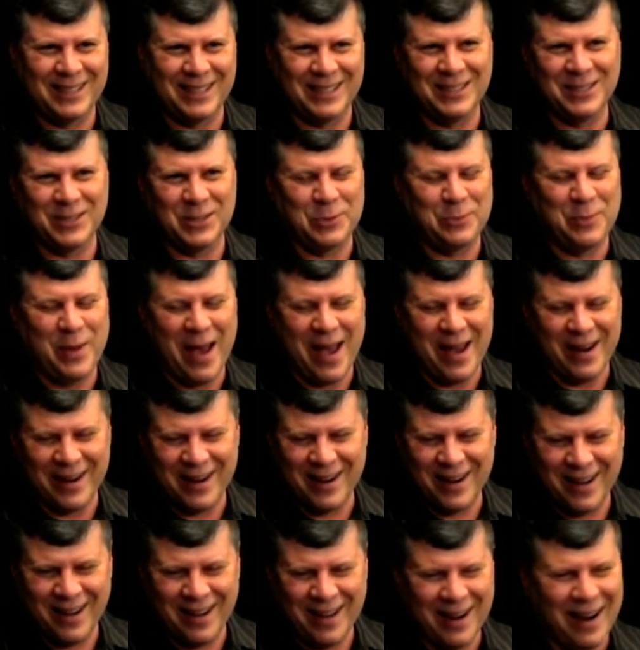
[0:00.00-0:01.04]
Sister Peg,
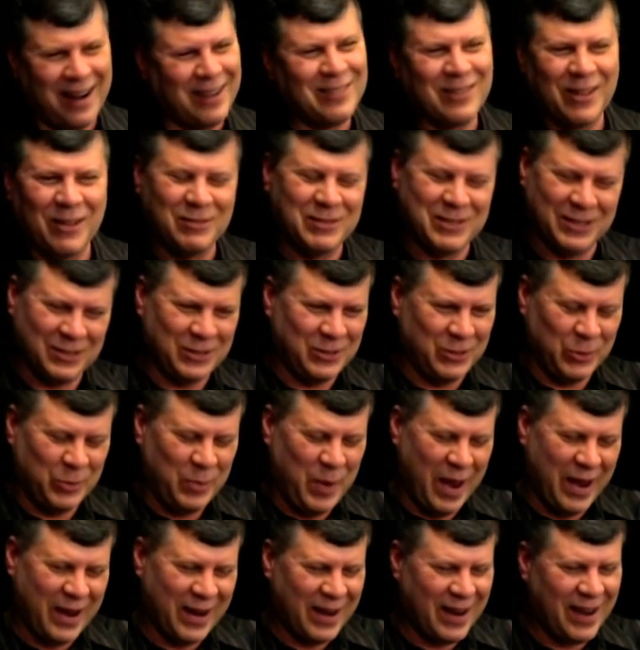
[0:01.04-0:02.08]
and I love Sister Peg.